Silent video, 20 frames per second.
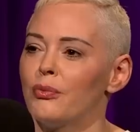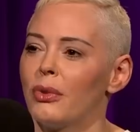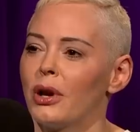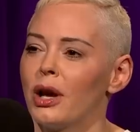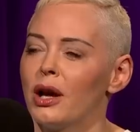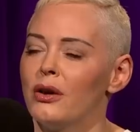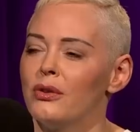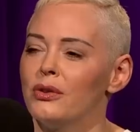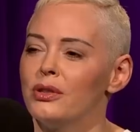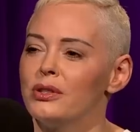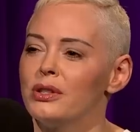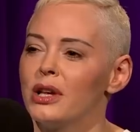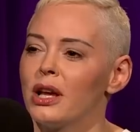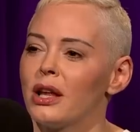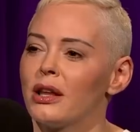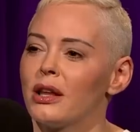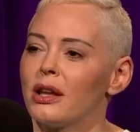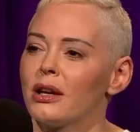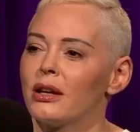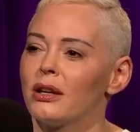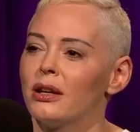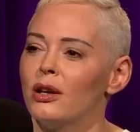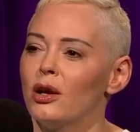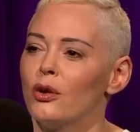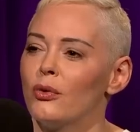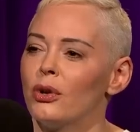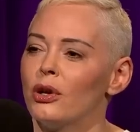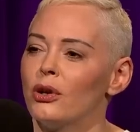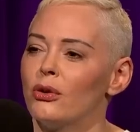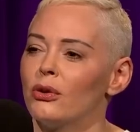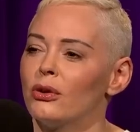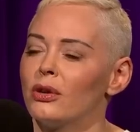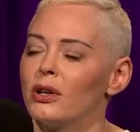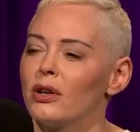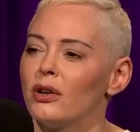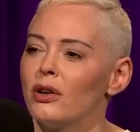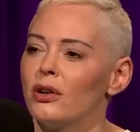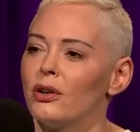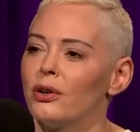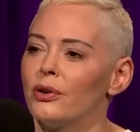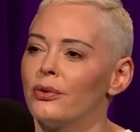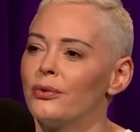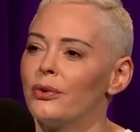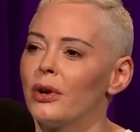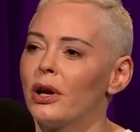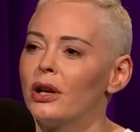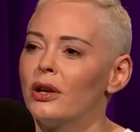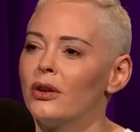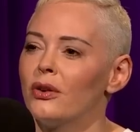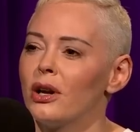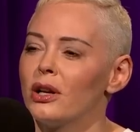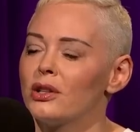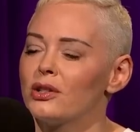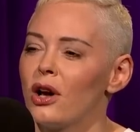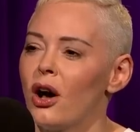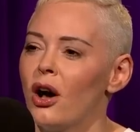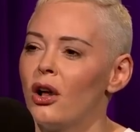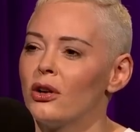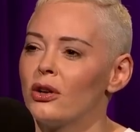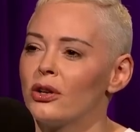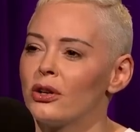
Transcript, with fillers: But I always say, like, you know, when you are little and you got taller,